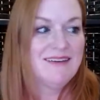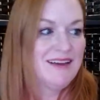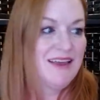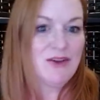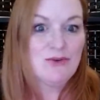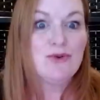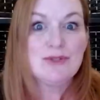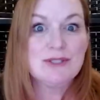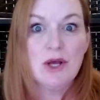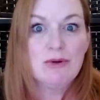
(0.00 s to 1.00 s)
and they're
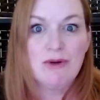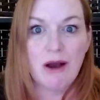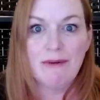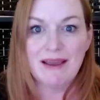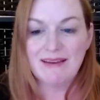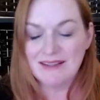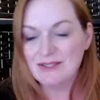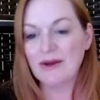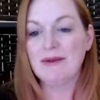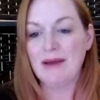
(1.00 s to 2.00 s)
still growing. And so,
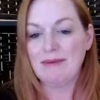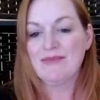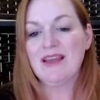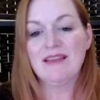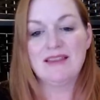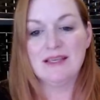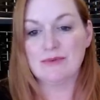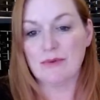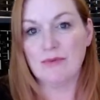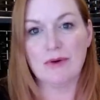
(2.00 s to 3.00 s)
anyway, these
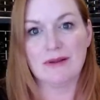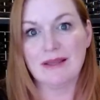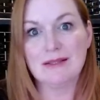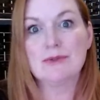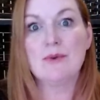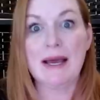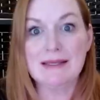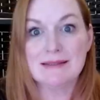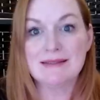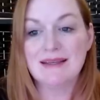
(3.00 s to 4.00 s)
were worn like
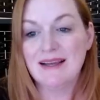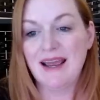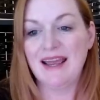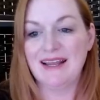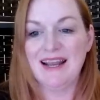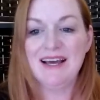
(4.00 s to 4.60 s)
twice. And